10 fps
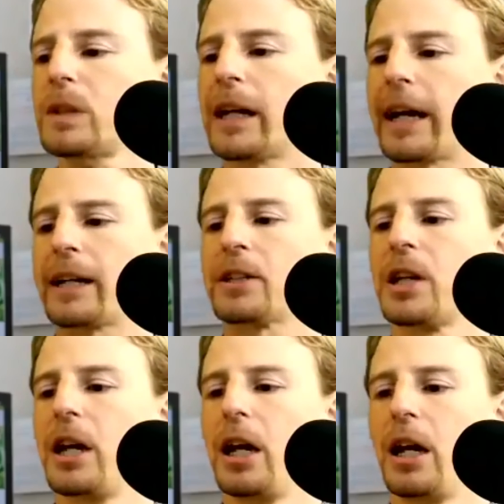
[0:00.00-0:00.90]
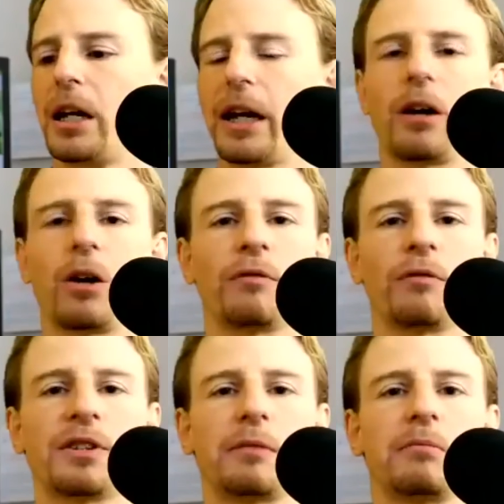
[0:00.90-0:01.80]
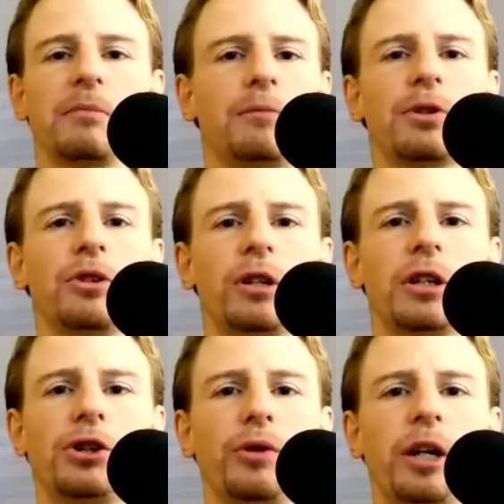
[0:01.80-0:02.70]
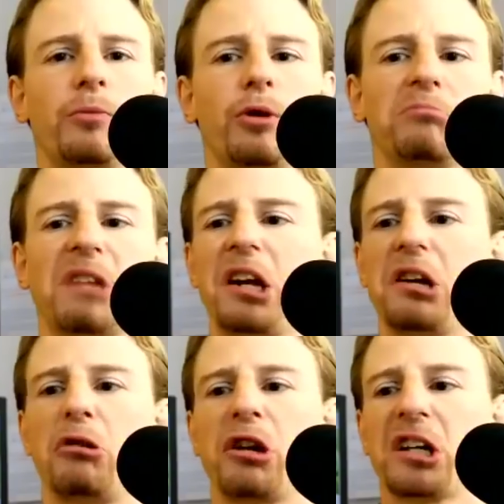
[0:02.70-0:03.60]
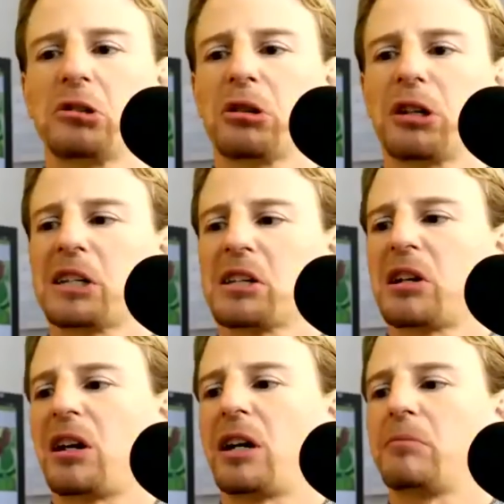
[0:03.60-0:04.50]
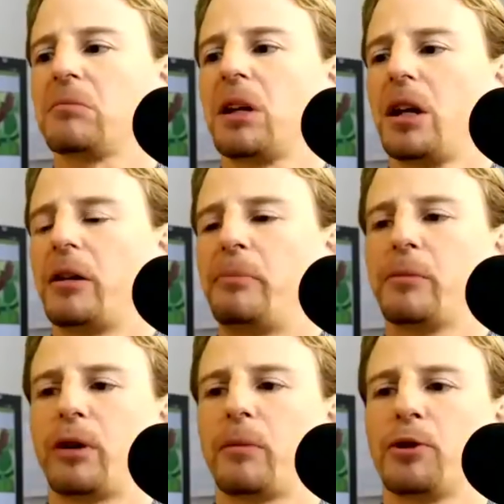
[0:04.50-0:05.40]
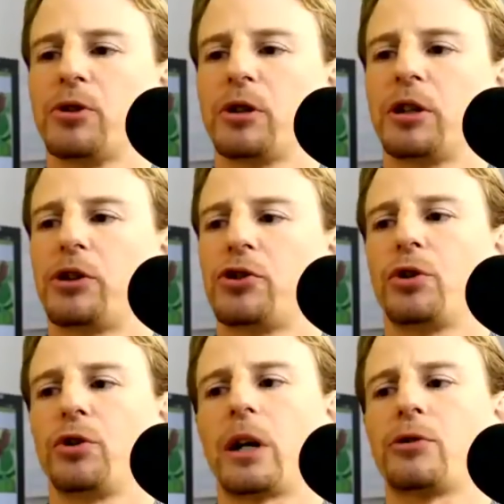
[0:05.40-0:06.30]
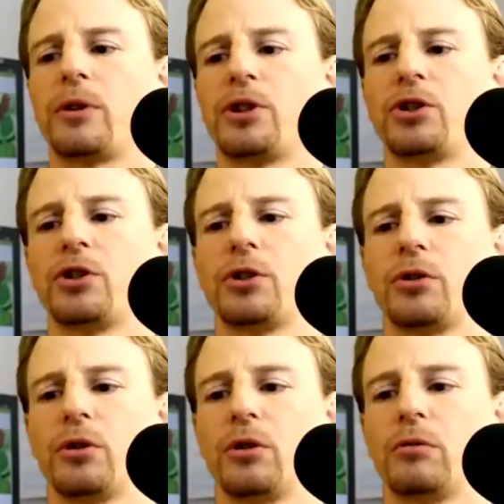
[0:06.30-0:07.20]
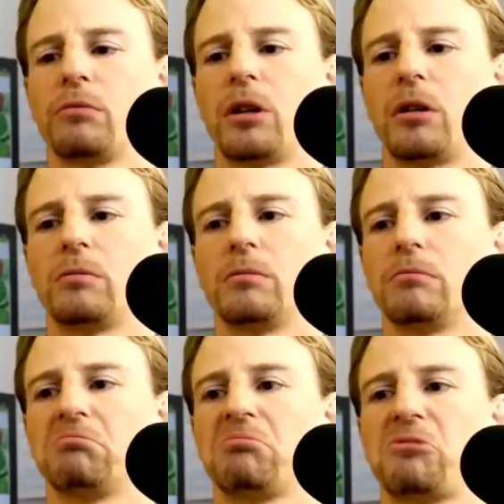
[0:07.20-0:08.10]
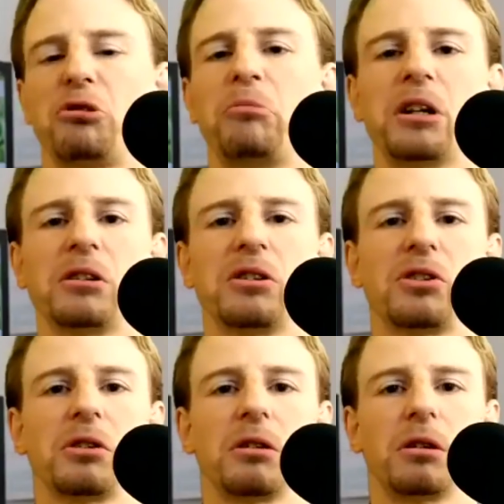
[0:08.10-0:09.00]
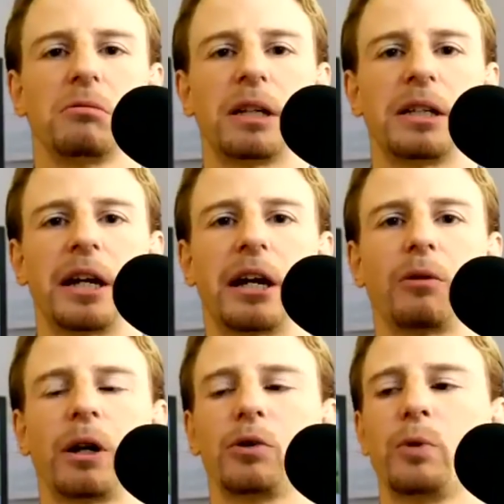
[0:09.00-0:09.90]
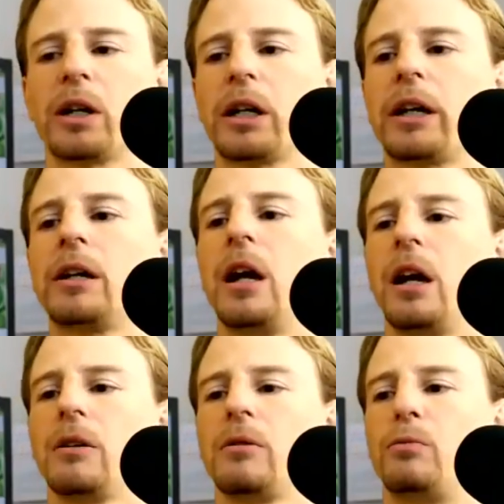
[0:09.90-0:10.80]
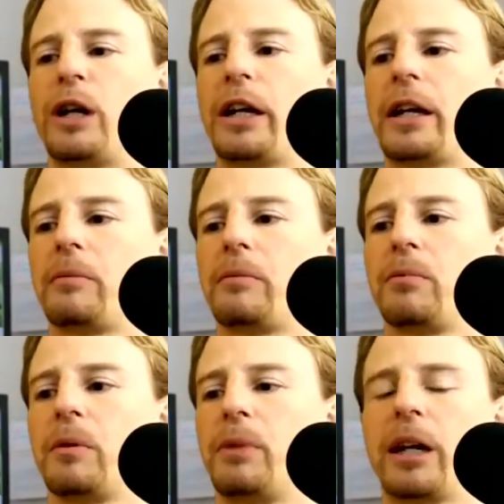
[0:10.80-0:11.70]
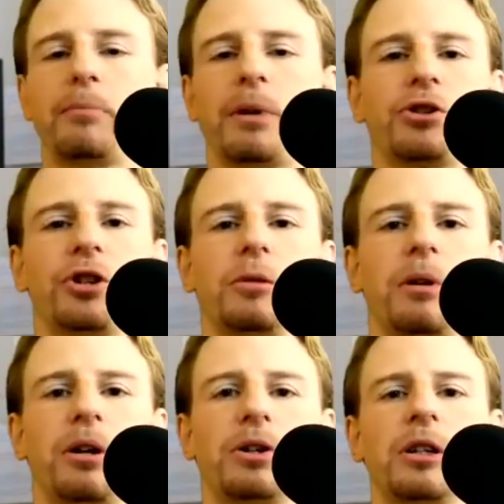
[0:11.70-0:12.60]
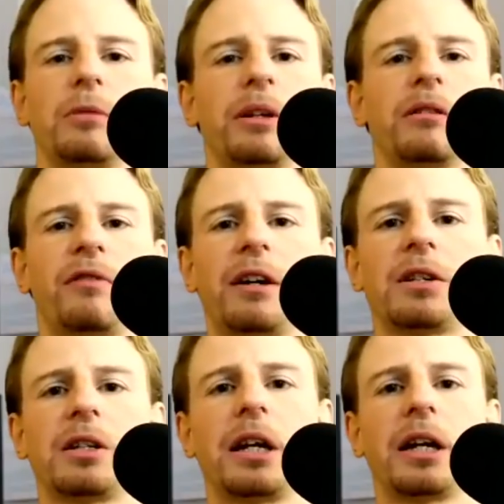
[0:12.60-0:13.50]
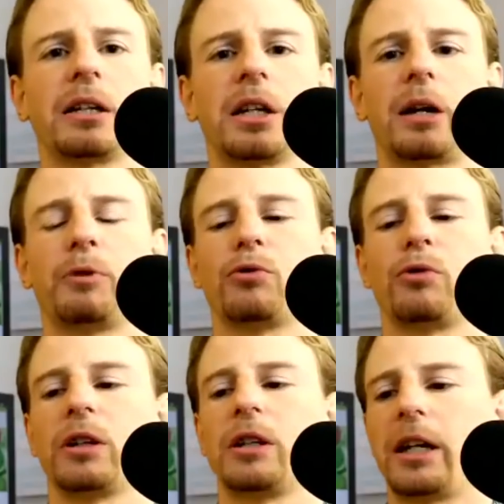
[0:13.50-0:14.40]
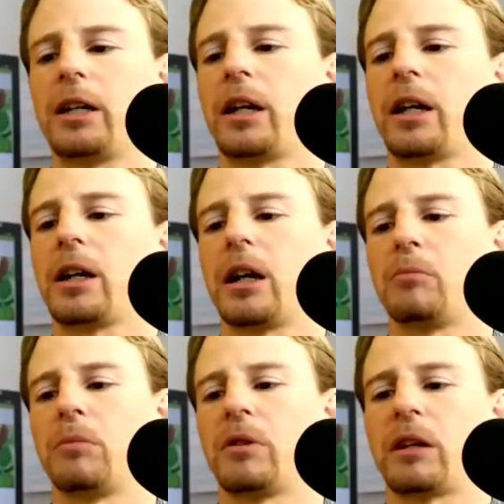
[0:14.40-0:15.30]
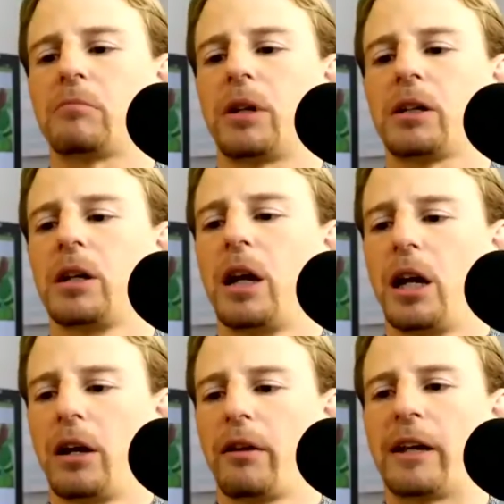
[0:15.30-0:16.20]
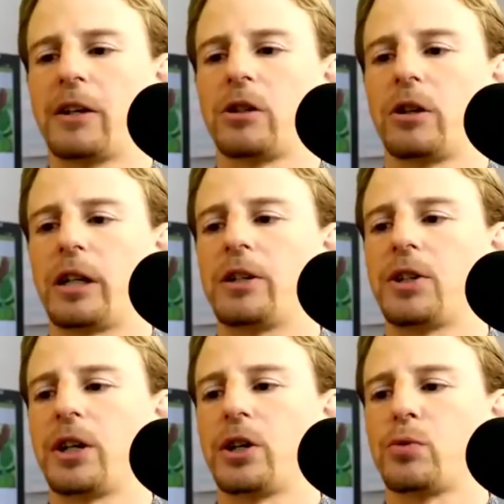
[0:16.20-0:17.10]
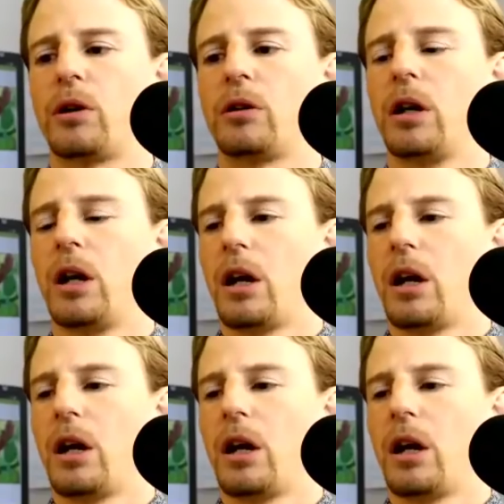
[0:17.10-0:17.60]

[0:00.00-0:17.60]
And yeah, all of a sudden that was not an issue anymore. Cooking took less time. Meal prep was not an issue. I transitioned to um, two meals uh, a day quite quickly. Really uh, became passionate about intermittent mm-hmm. fasting and time restricted eating, um, and that made things a lot easier as well.